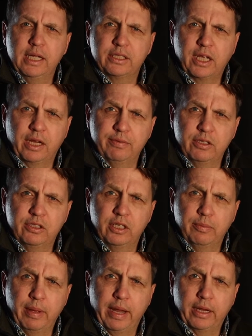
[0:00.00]
It's kind of a
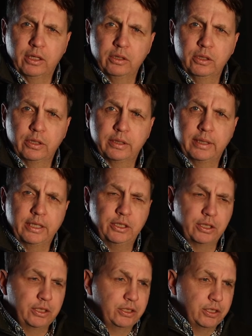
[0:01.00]
cinematic look
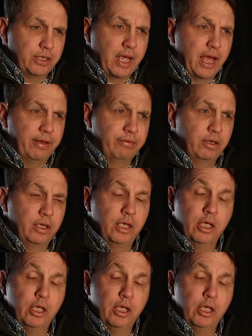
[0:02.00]
that you can just have